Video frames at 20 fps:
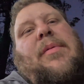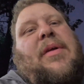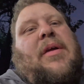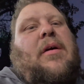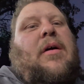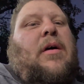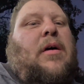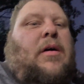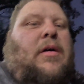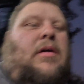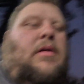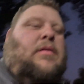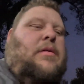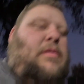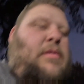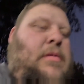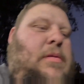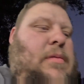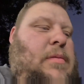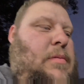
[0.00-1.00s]
be all
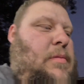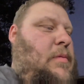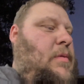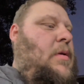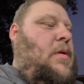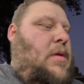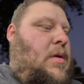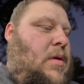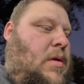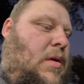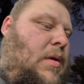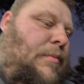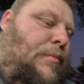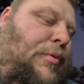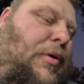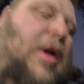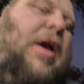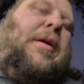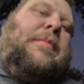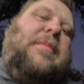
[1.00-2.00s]

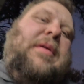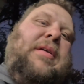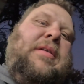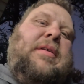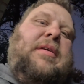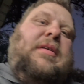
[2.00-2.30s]
primed at